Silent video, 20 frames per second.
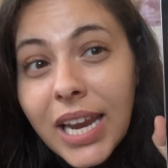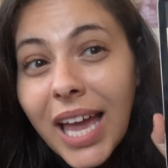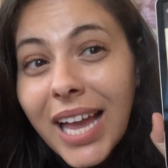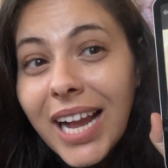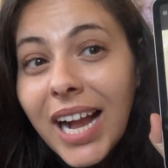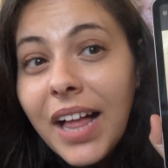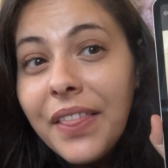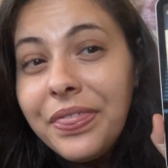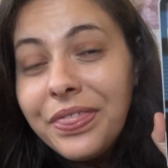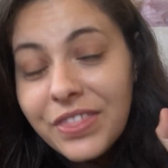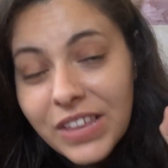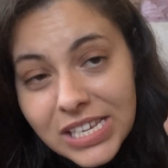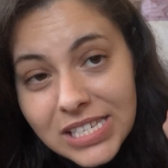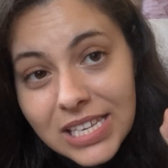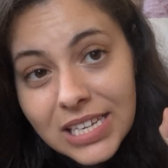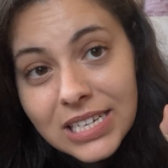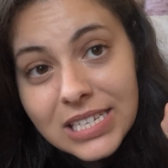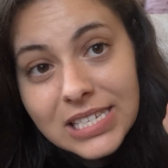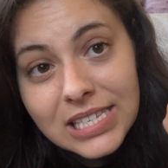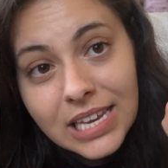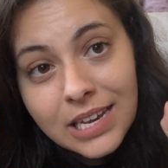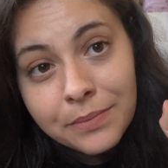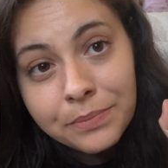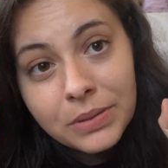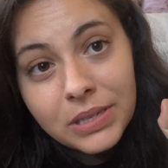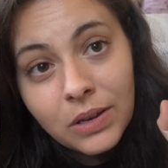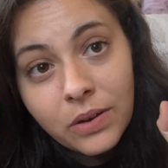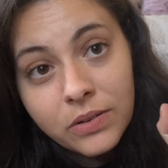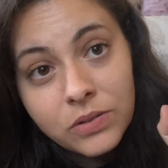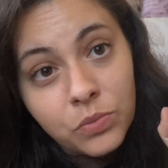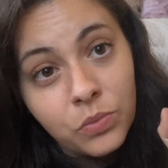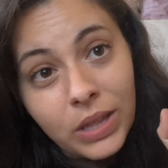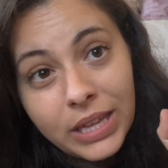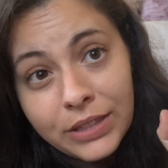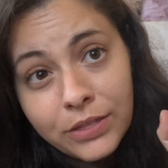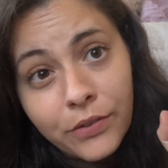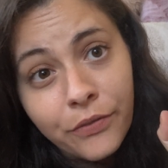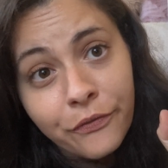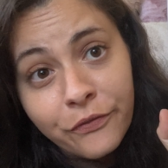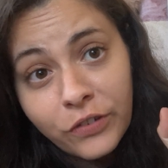I got this at a sample, like
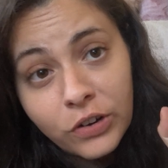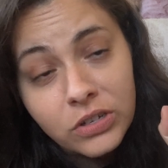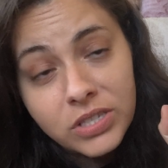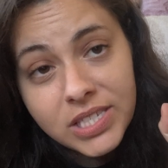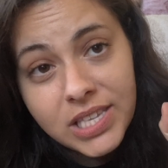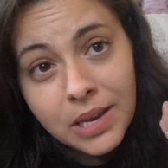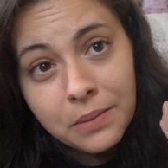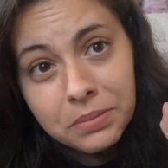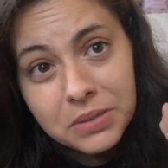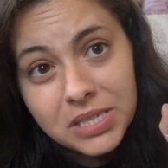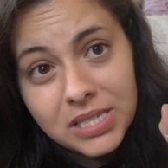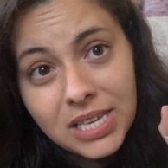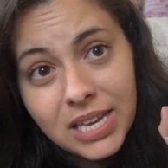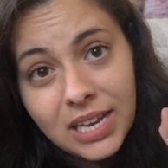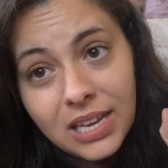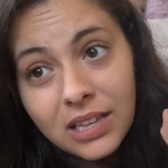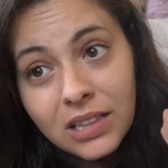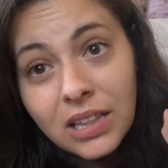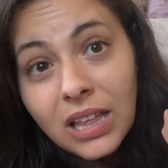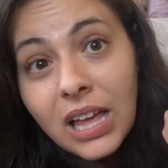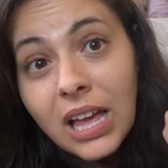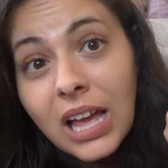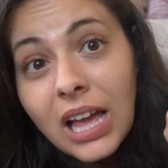the first sample sale